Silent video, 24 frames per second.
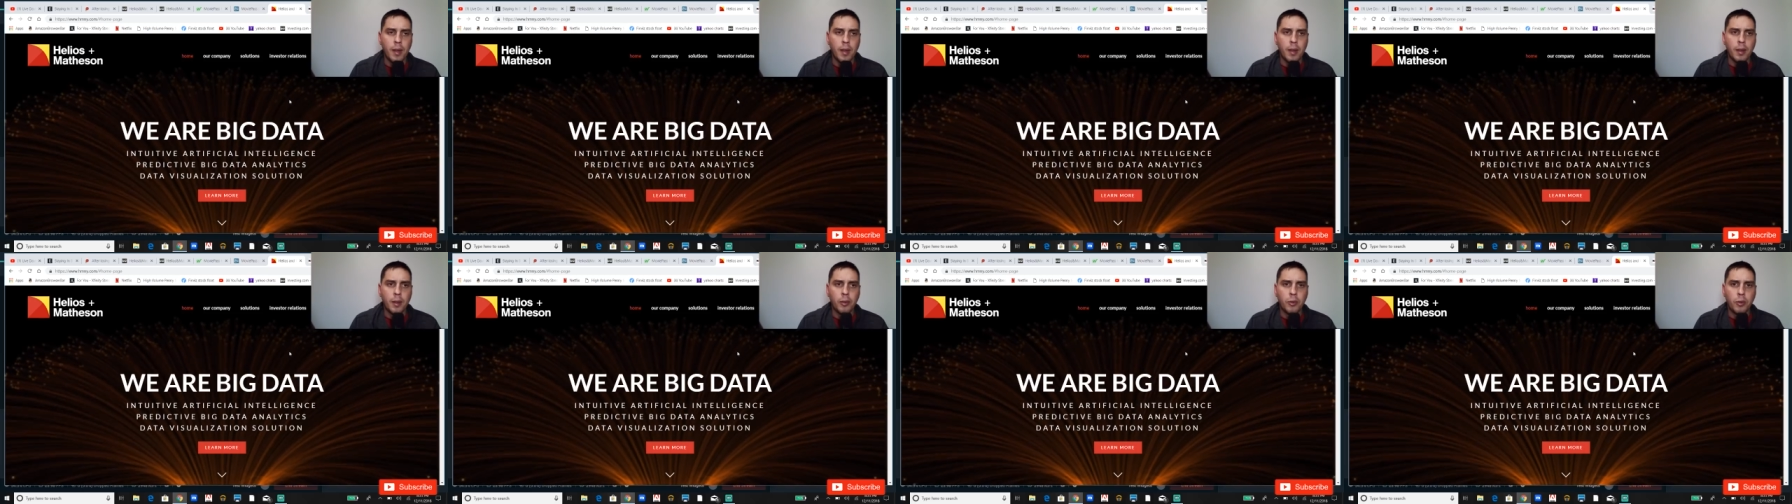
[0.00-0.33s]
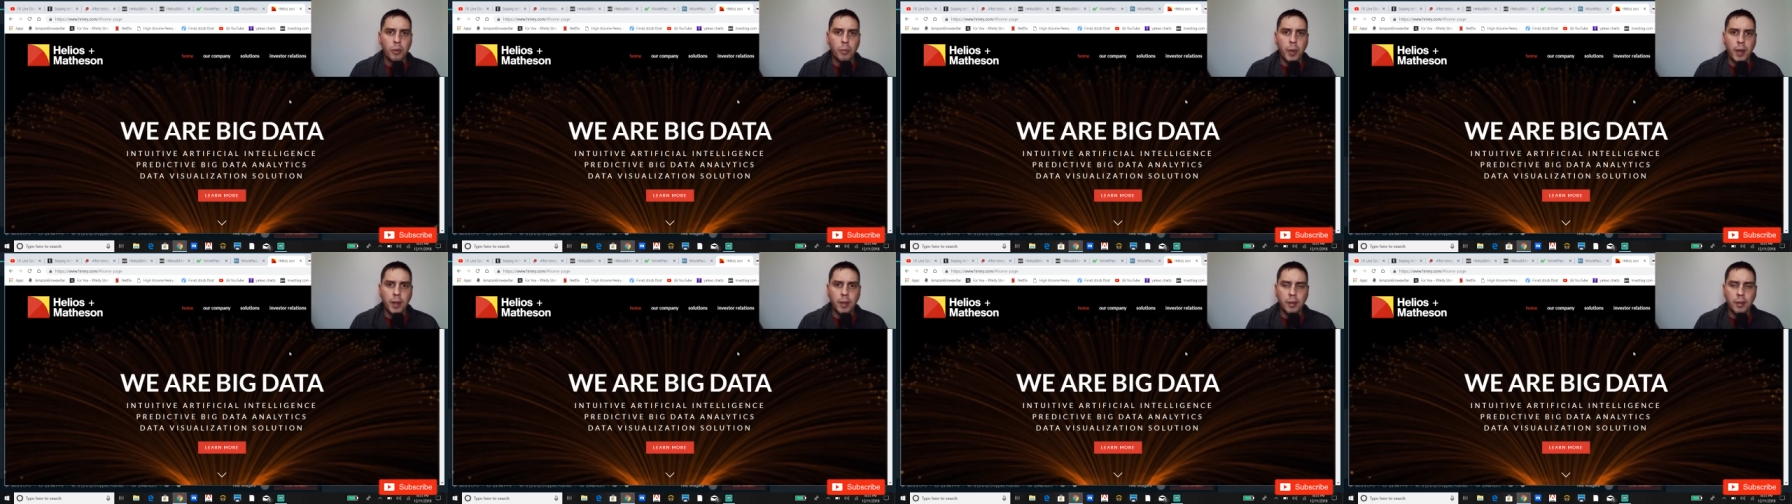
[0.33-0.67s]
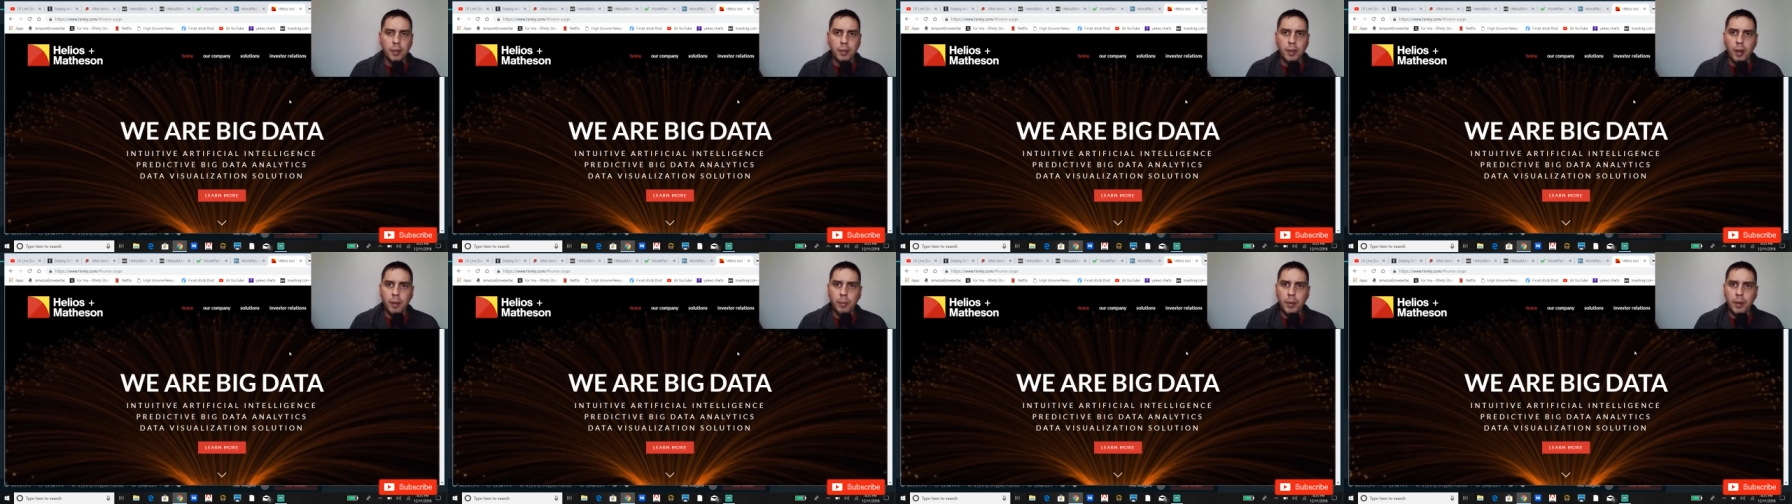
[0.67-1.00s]
It's too bad this
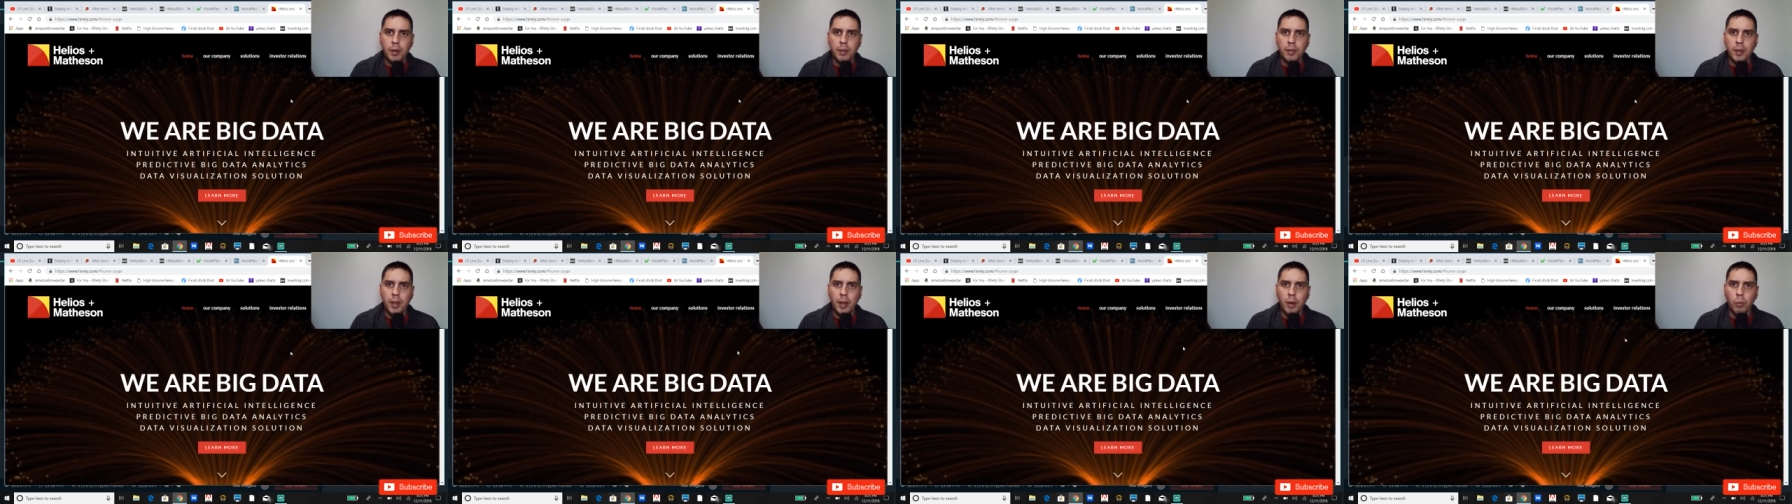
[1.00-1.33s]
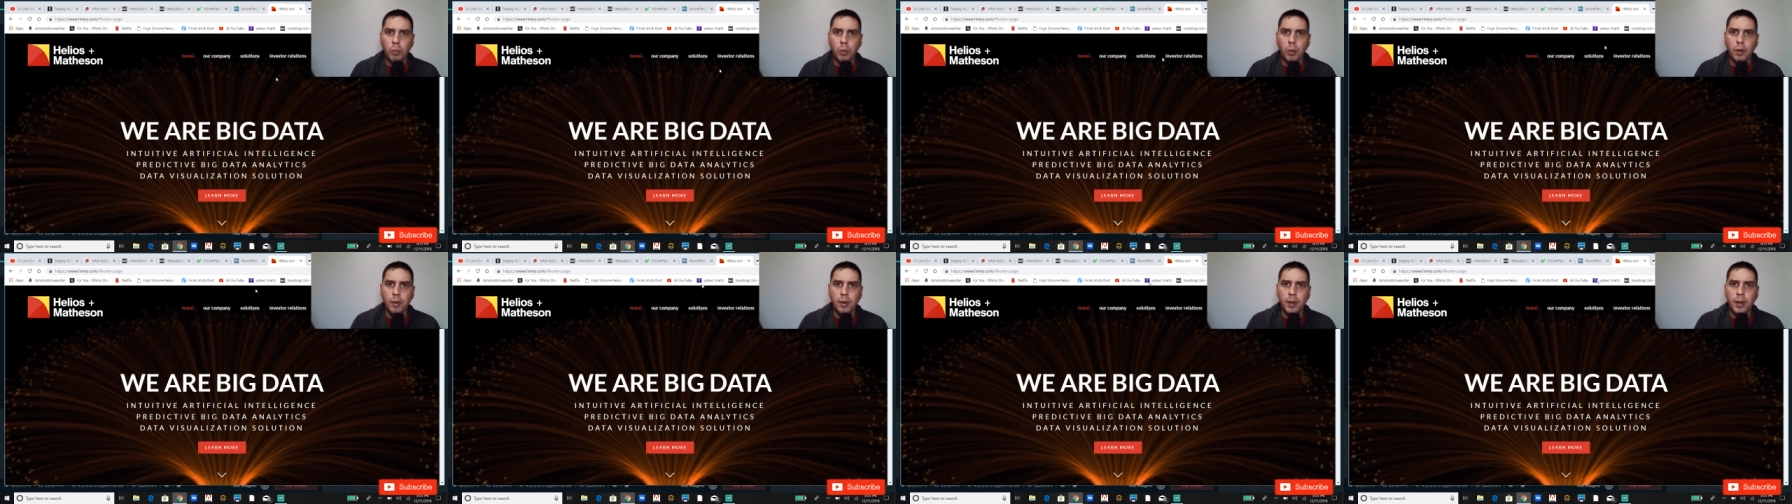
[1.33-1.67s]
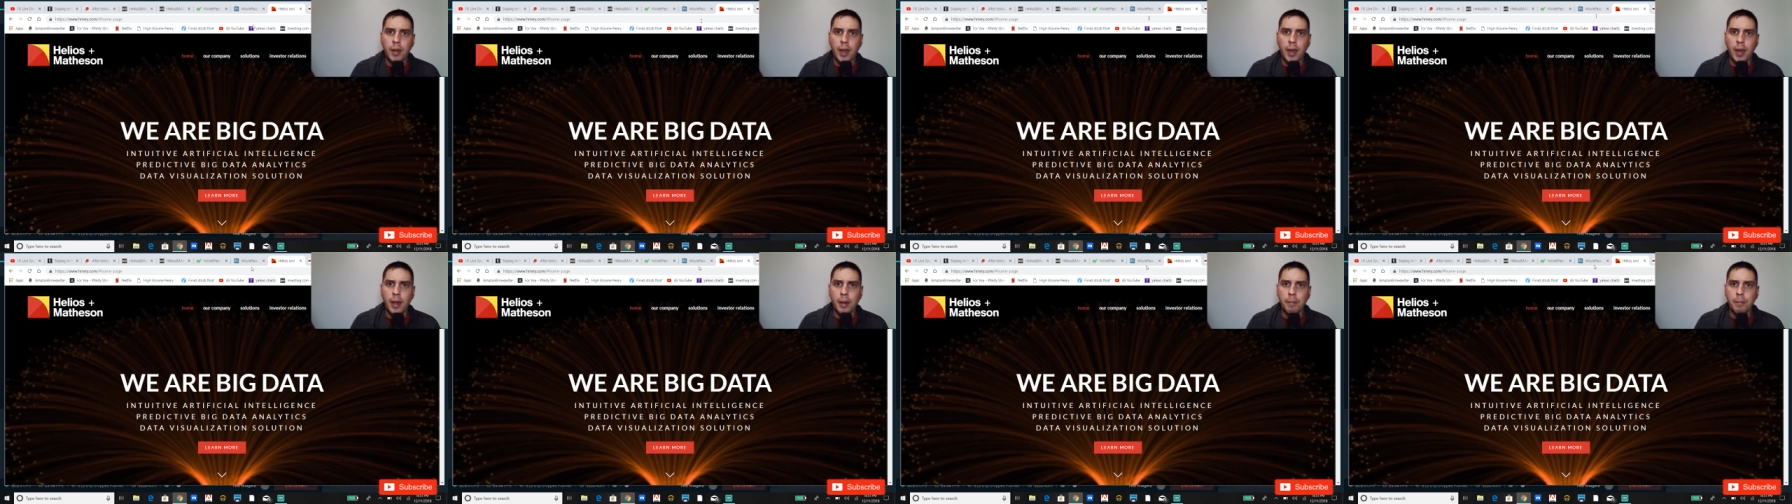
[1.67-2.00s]
company's not worth a
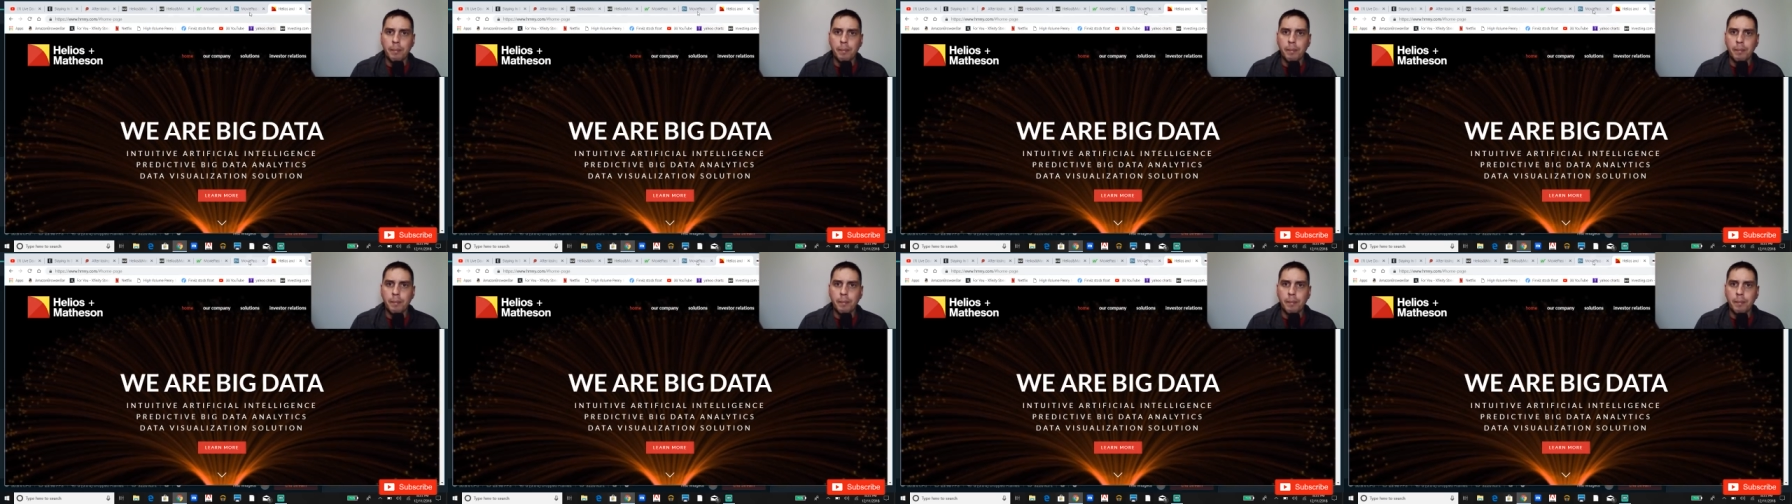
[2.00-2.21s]
damn.